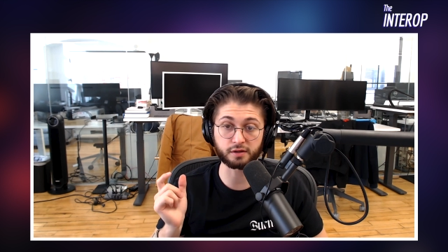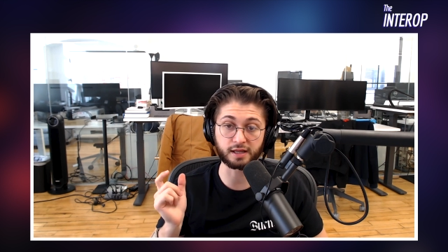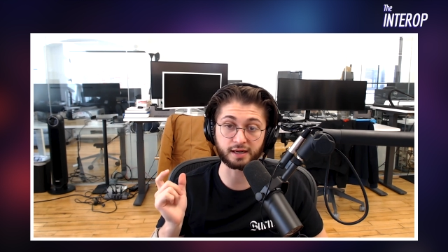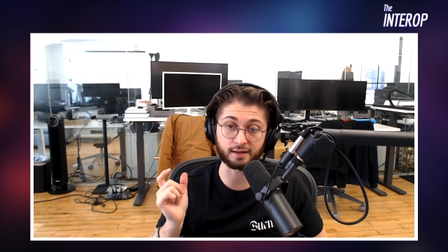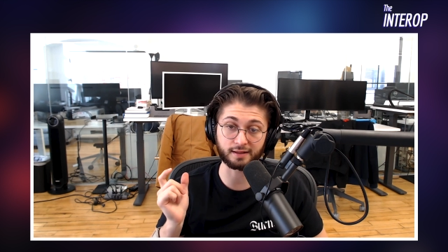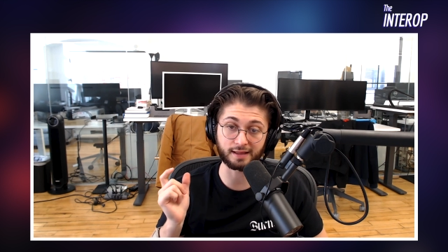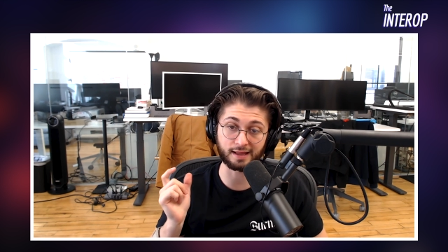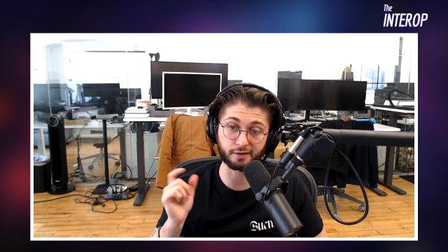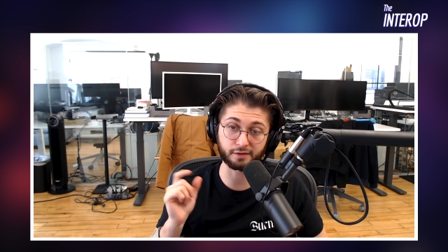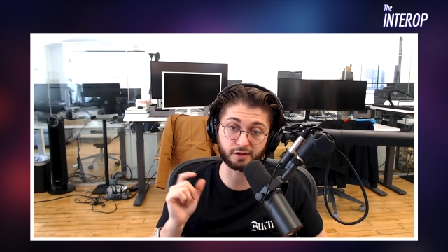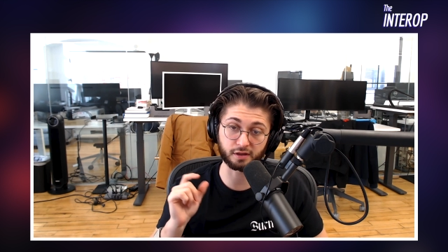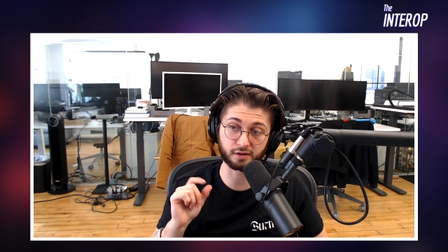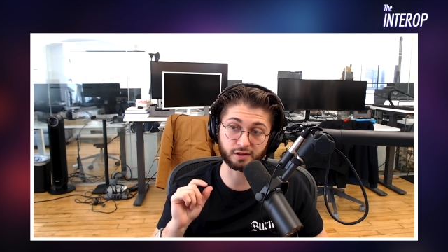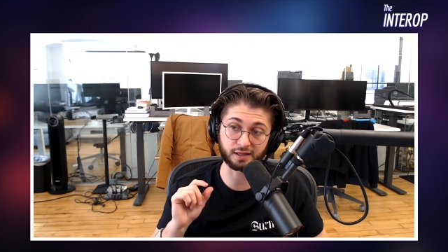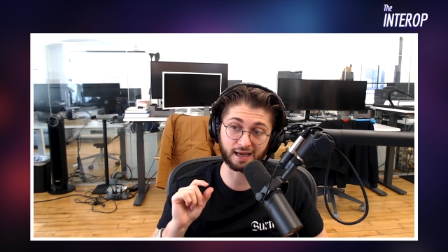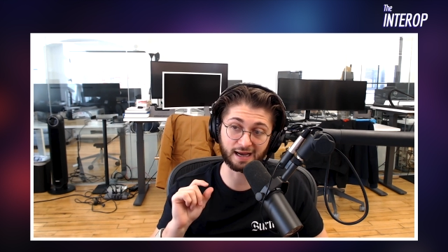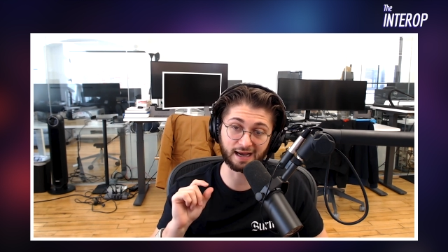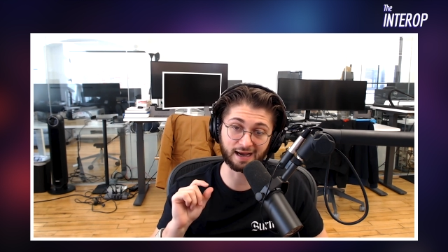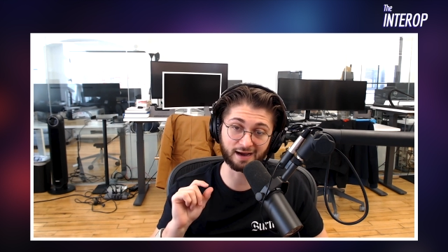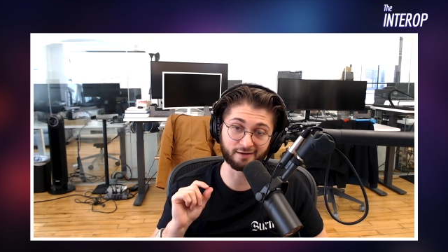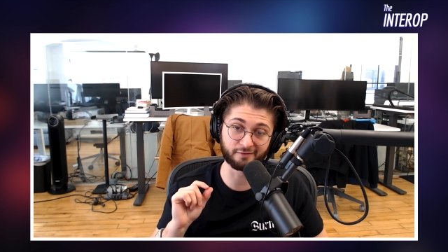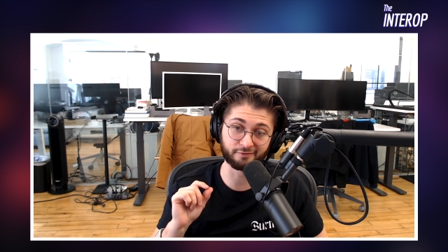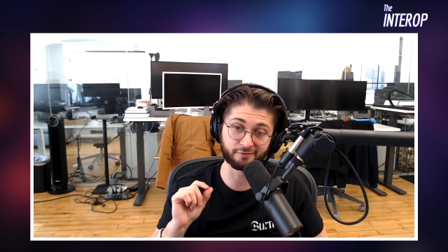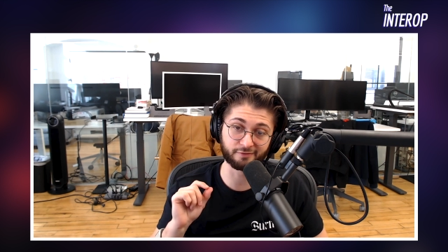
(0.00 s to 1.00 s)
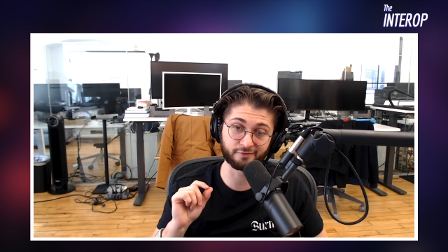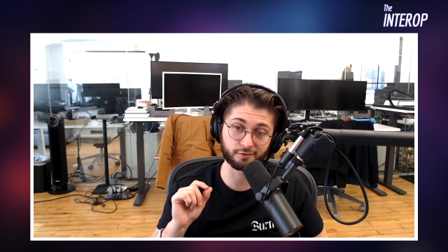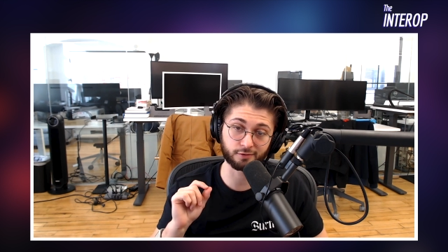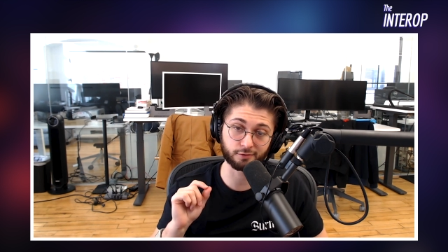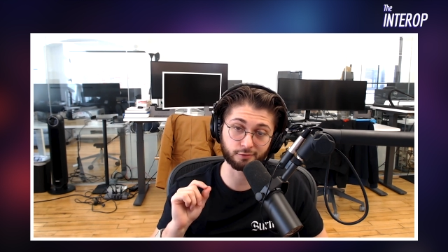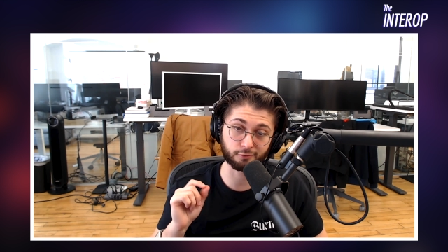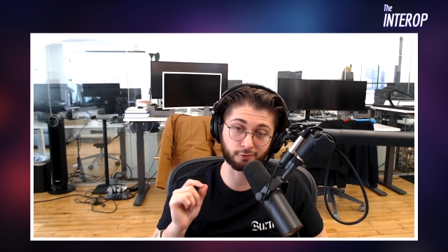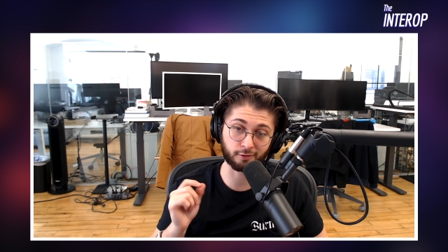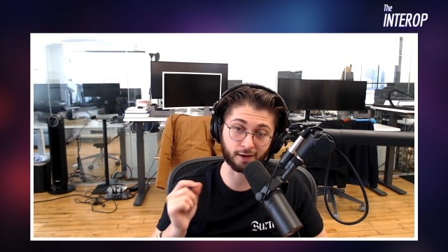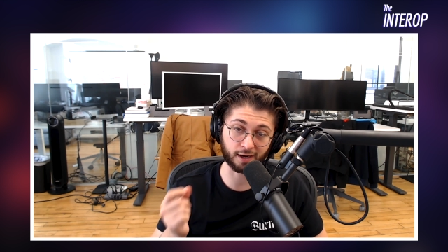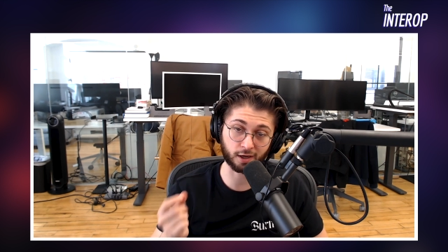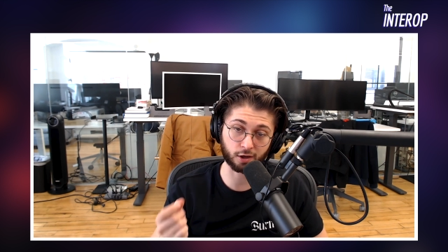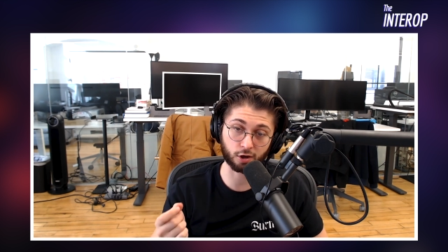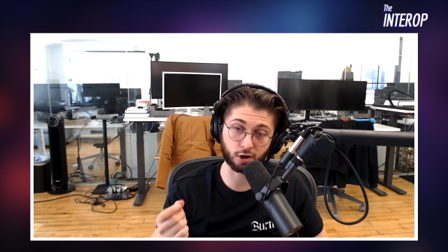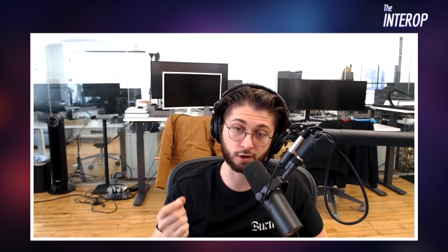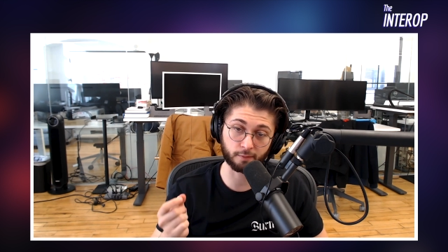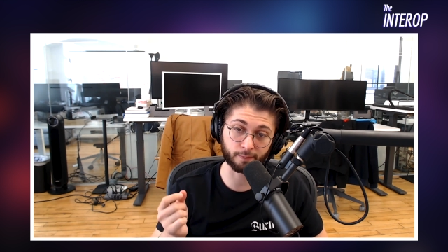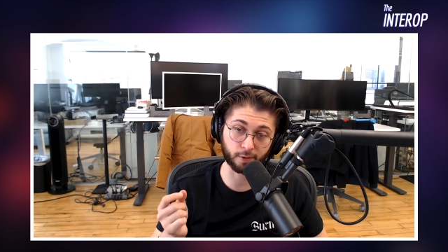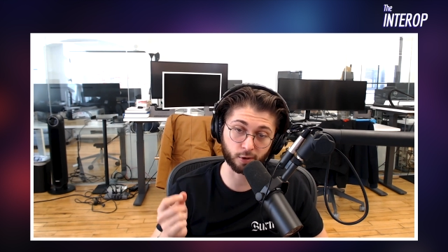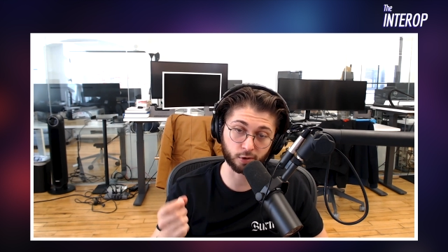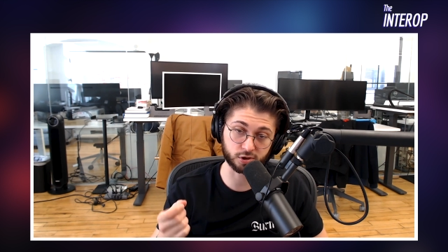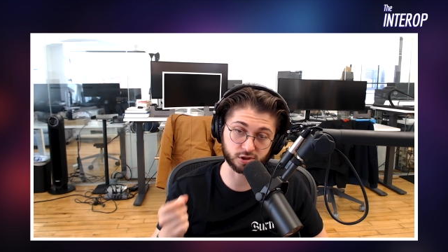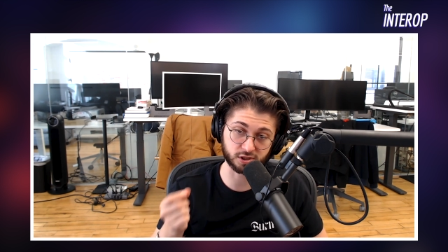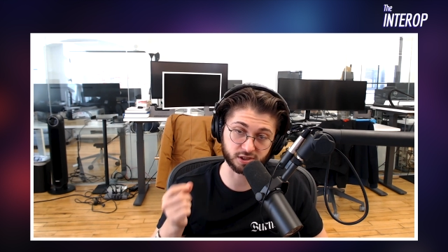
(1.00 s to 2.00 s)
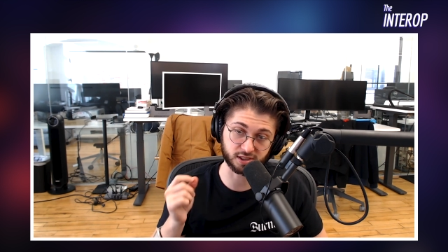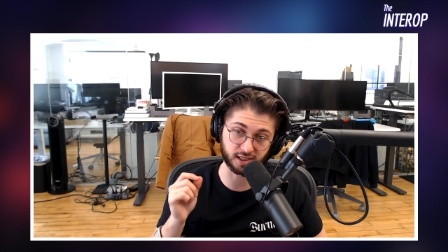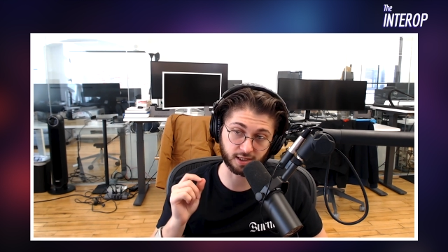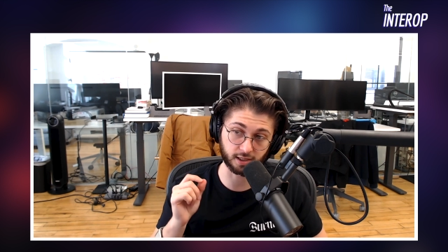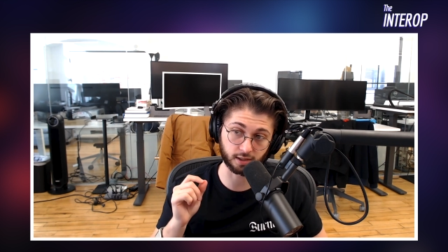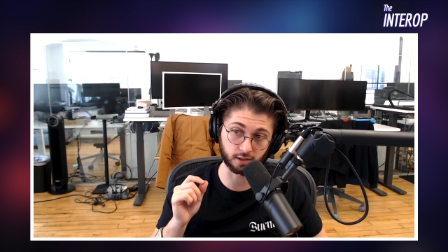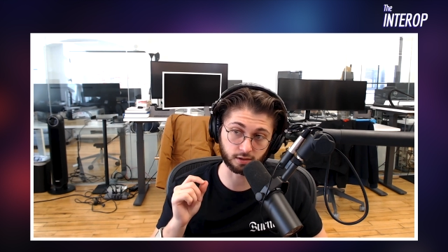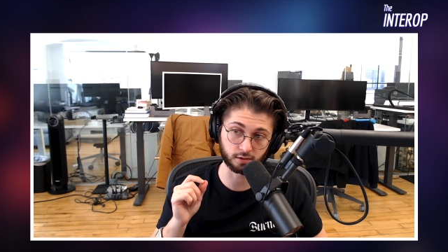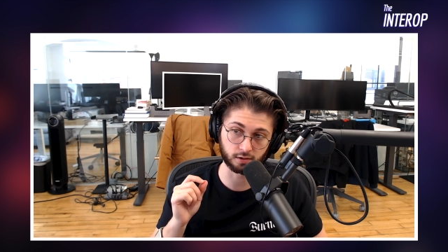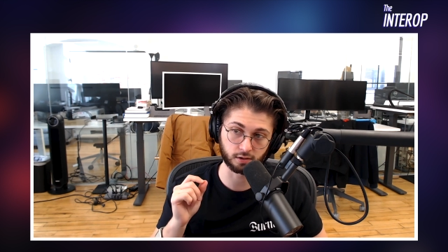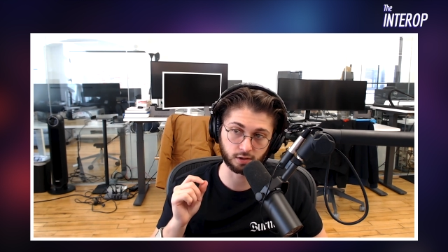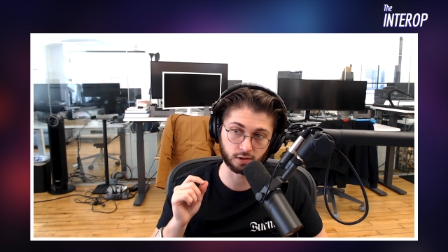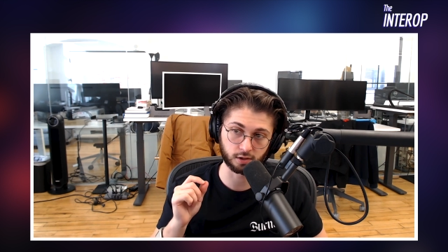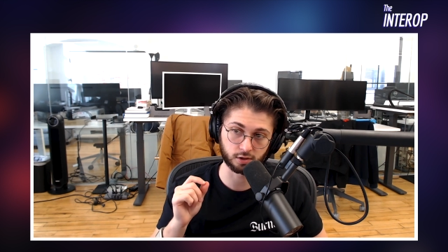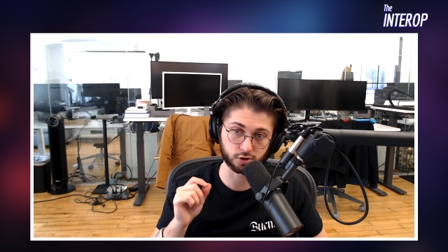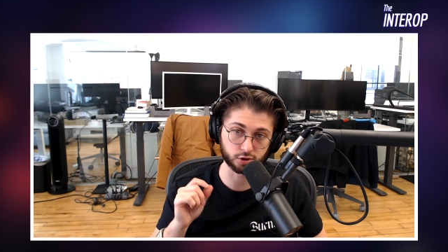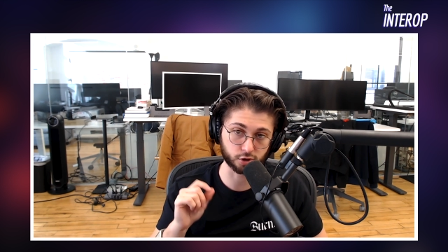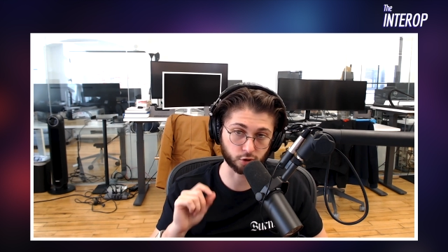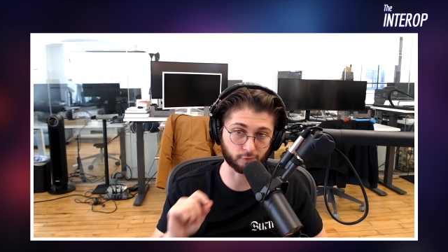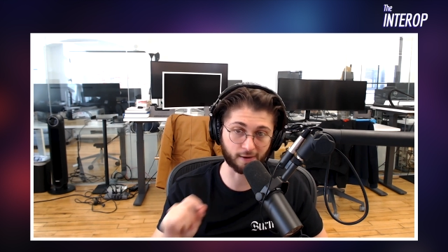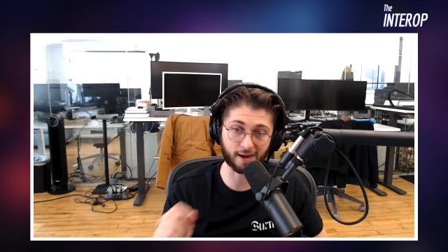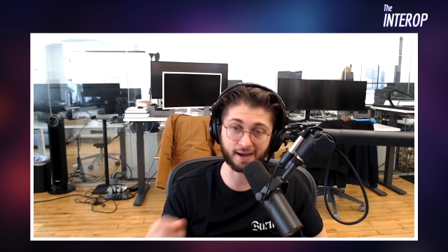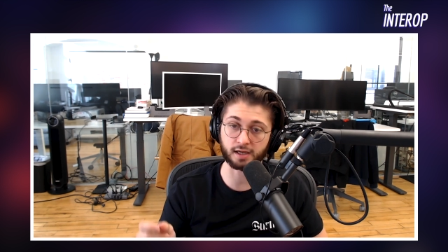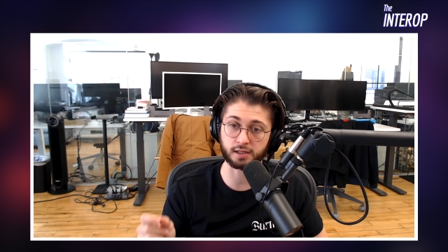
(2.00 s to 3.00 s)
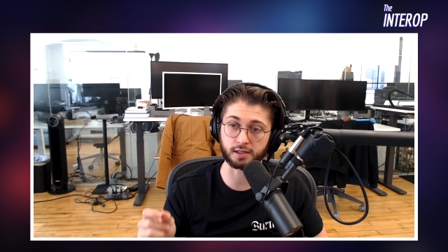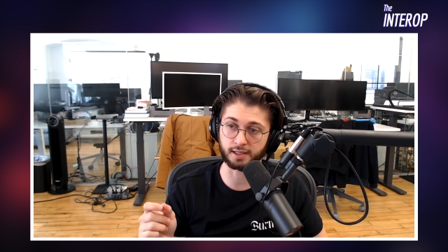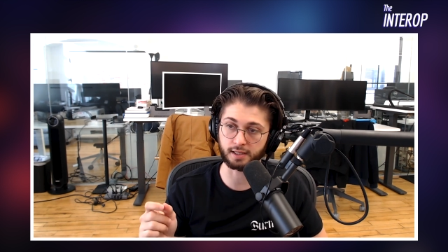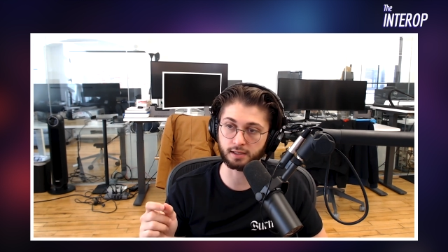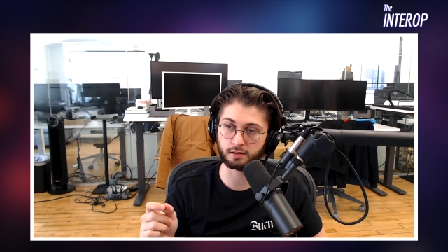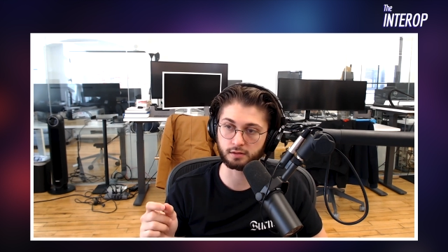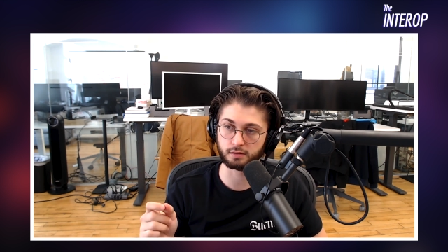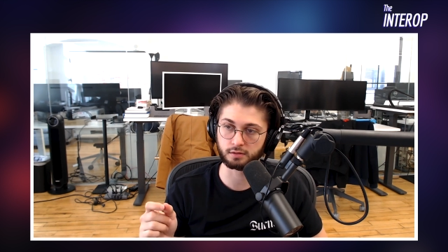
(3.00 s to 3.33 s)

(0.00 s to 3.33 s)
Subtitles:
that allows us to have credit card purchasing directly